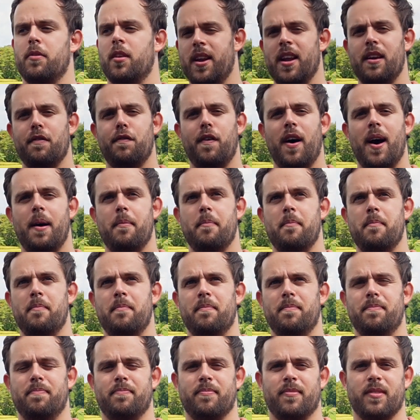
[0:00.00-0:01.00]
But if
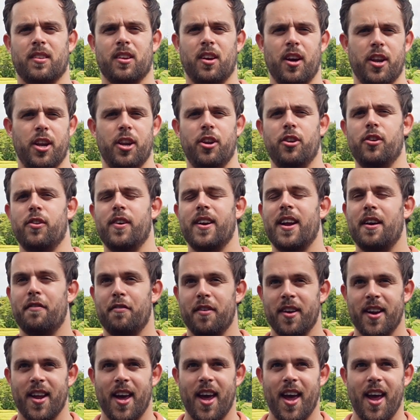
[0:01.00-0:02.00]
I'm gonna do it
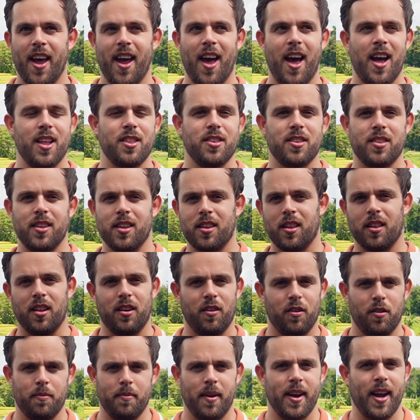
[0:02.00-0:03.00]
every day, I just need to
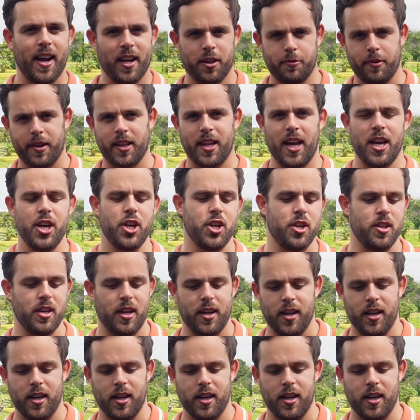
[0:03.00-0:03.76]
lower my expectations.